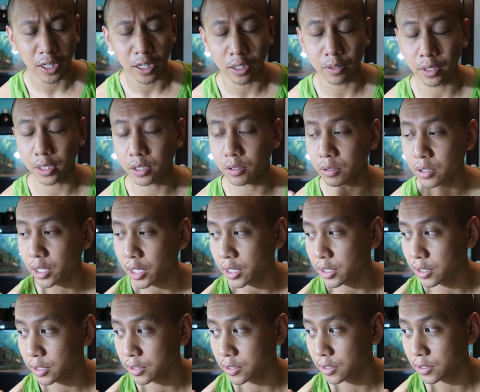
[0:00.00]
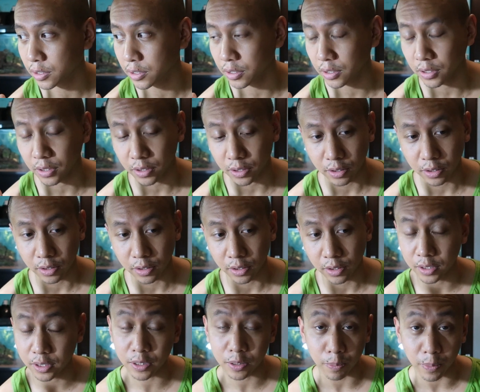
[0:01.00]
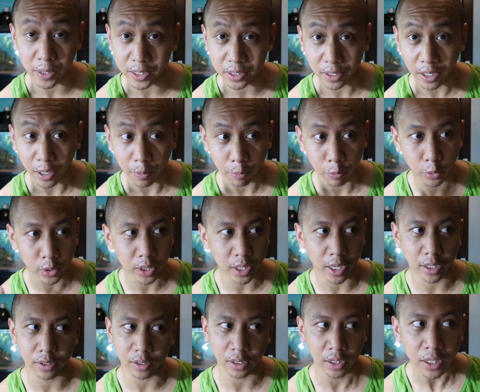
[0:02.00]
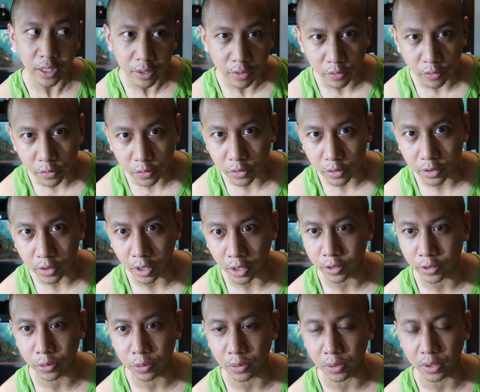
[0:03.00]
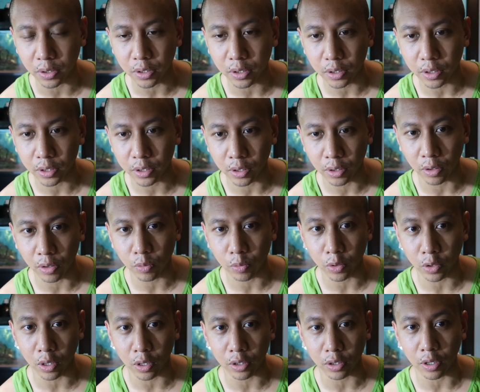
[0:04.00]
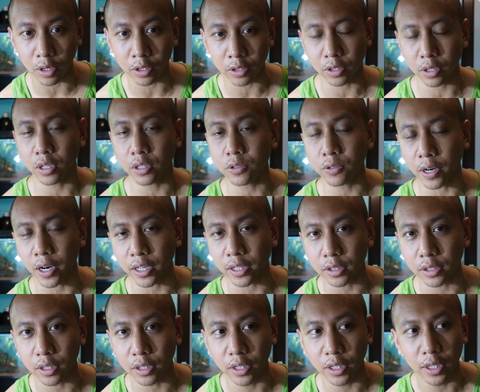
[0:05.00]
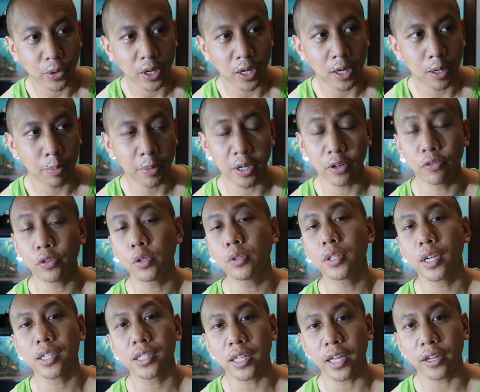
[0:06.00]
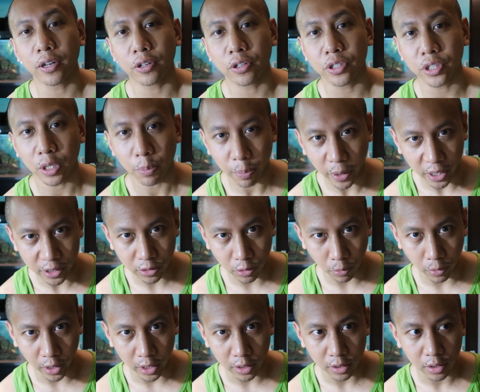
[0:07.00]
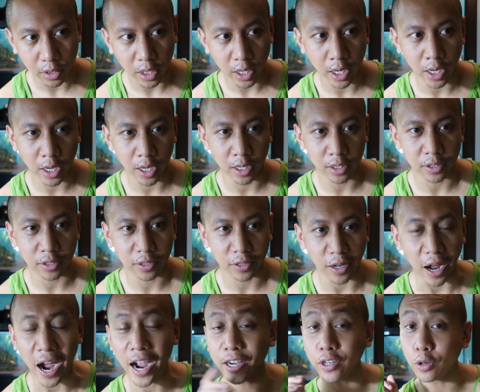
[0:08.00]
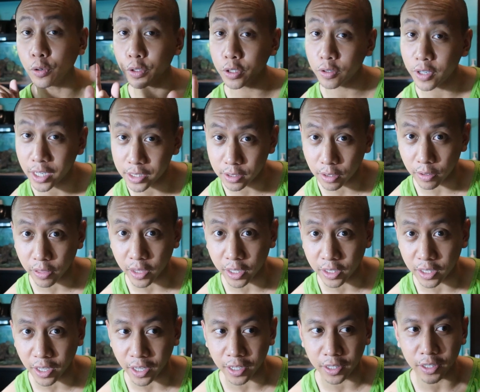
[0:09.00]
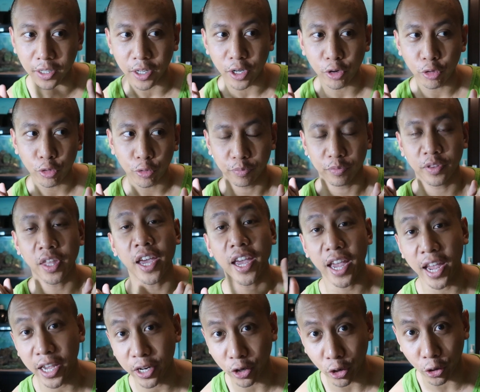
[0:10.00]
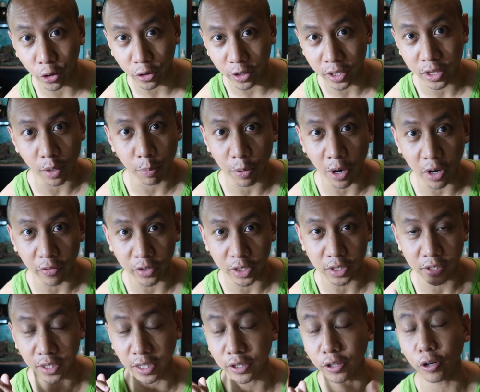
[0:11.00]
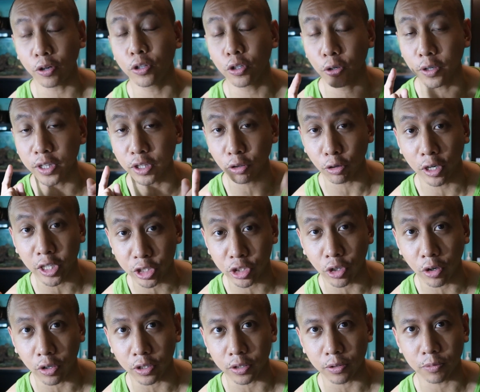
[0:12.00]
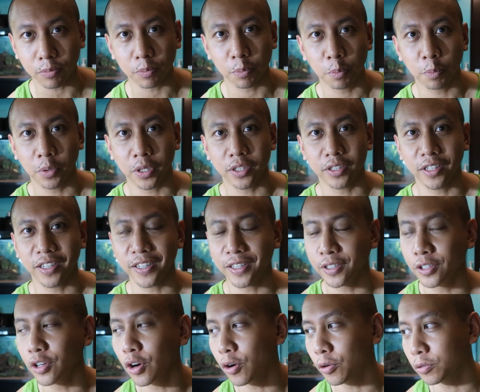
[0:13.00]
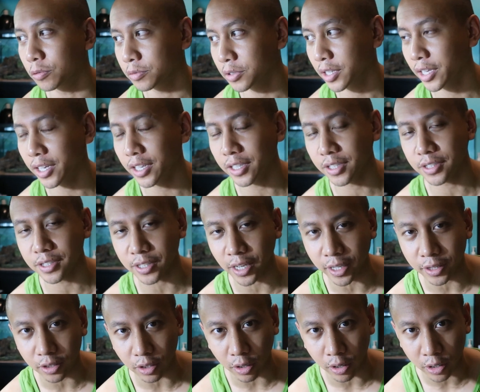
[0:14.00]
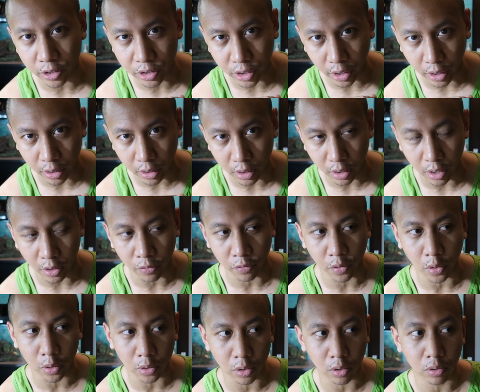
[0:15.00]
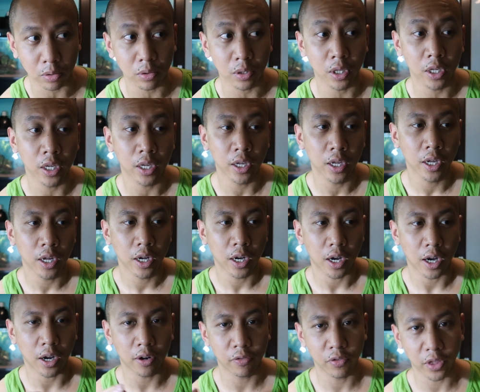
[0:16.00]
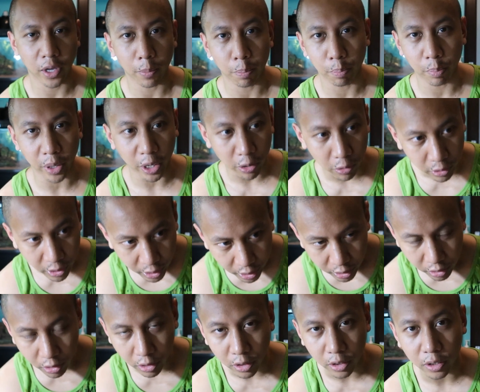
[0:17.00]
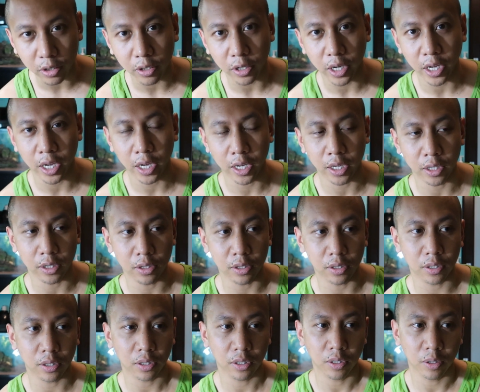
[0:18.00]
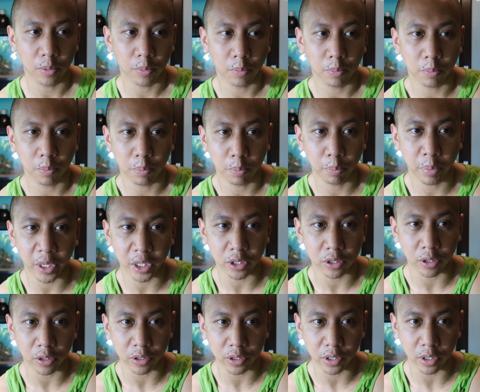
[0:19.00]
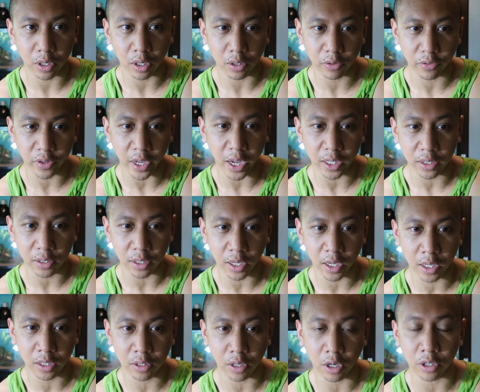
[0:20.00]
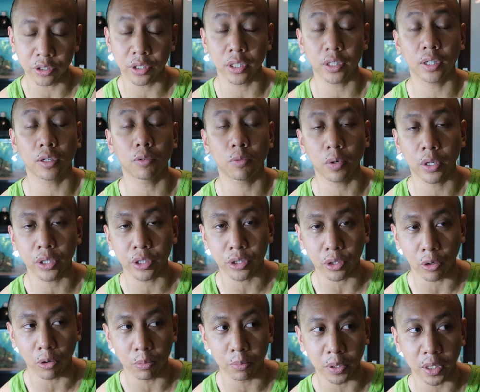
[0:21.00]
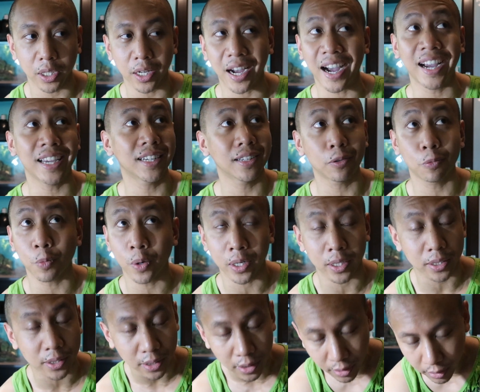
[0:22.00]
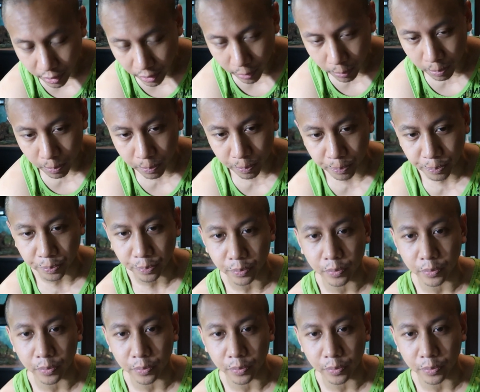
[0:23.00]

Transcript: I'm like, okay, this is messed up. We can't leave our tour, you know, we're on contract. And a few days later she passed away. And I know you guys are thinking, they ate her in the province, they turned her into lechon. But no, they had sent RJ a photo of them burying her and pictures and all of that, and RJ didn't want to show me, I didn't want to see them.